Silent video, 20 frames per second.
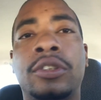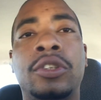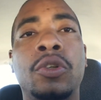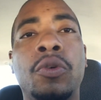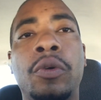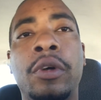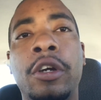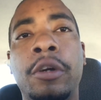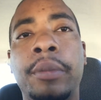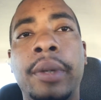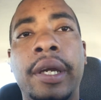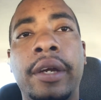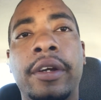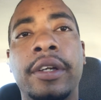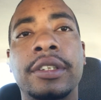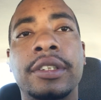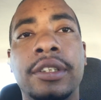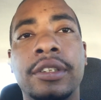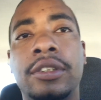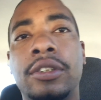two wheel
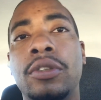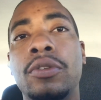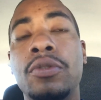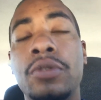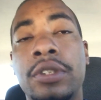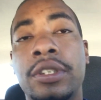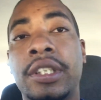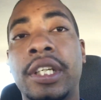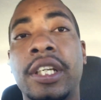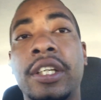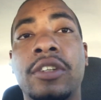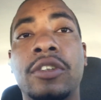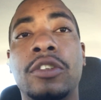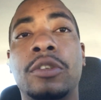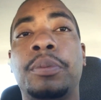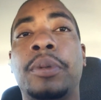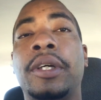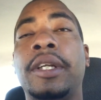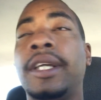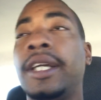bearings and two
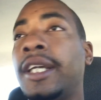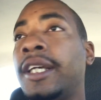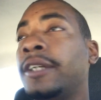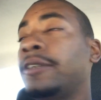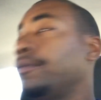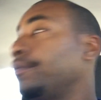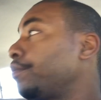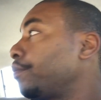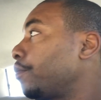seals put in.